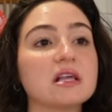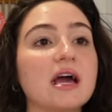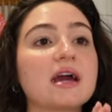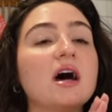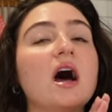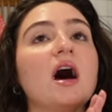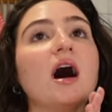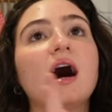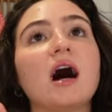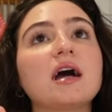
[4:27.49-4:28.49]
Like,
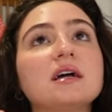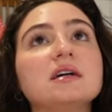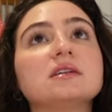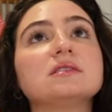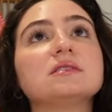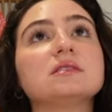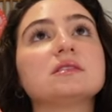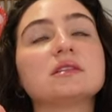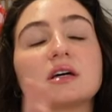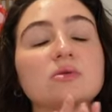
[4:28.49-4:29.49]
I
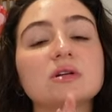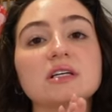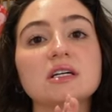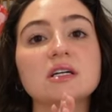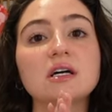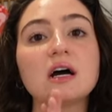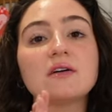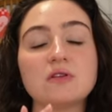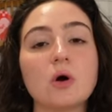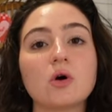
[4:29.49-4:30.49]
literally
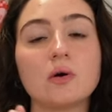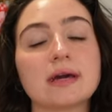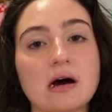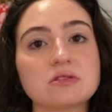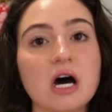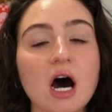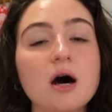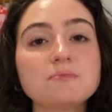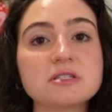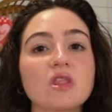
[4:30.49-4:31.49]
have no going out
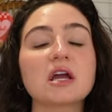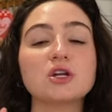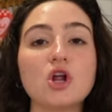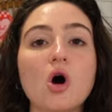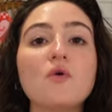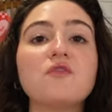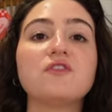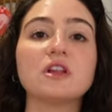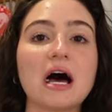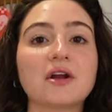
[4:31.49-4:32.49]
tops, like no
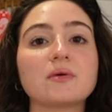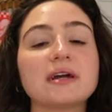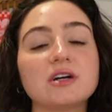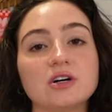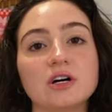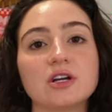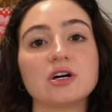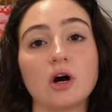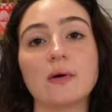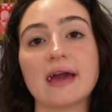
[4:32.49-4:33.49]
flattering
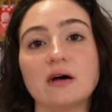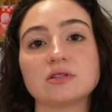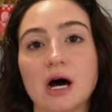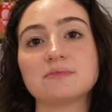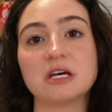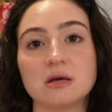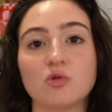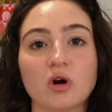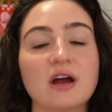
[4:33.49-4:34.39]
good going out tops anymore.